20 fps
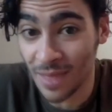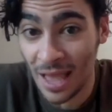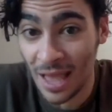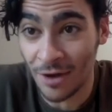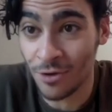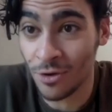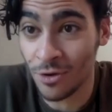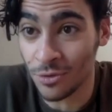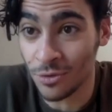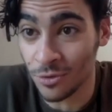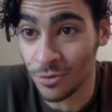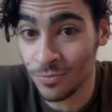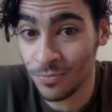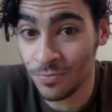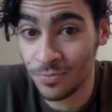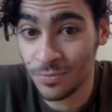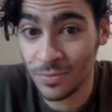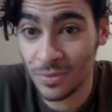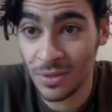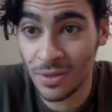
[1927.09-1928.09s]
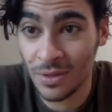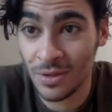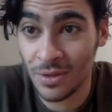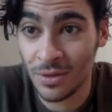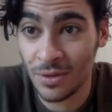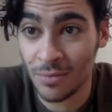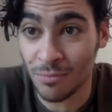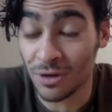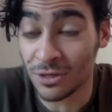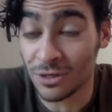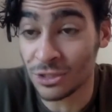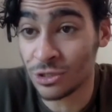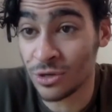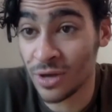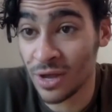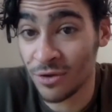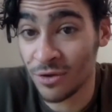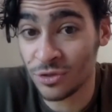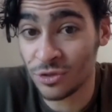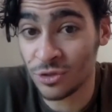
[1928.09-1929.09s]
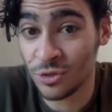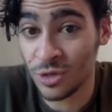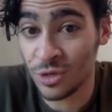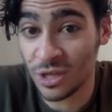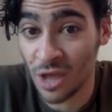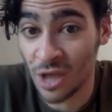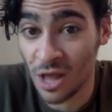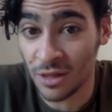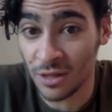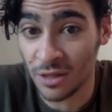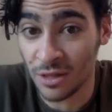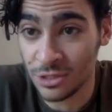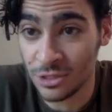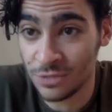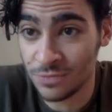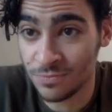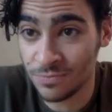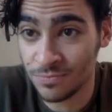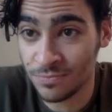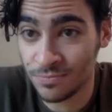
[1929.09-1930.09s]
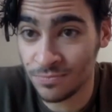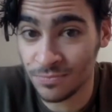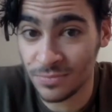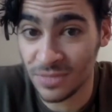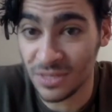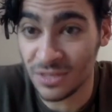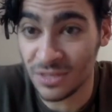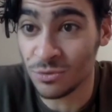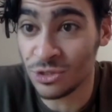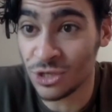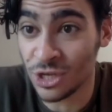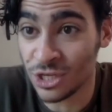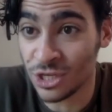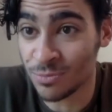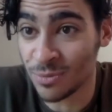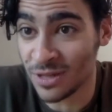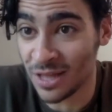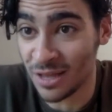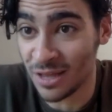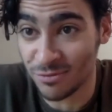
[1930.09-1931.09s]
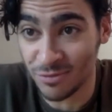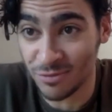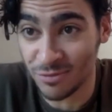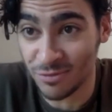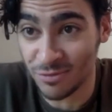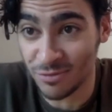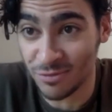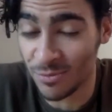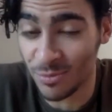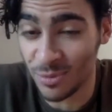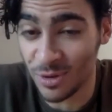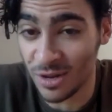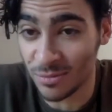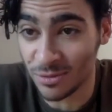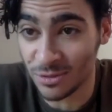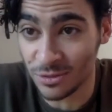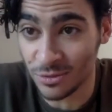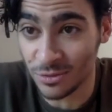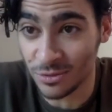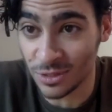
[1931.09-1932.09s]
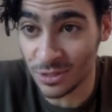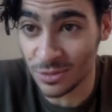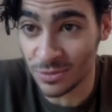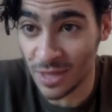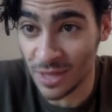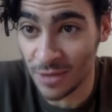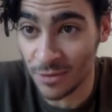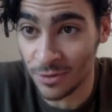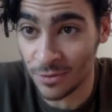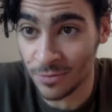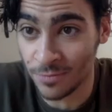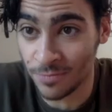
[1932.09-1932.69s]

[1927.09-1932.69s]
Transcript: I don't know you, but I just graduated college and you changed my life. I would not have been able to do this without you.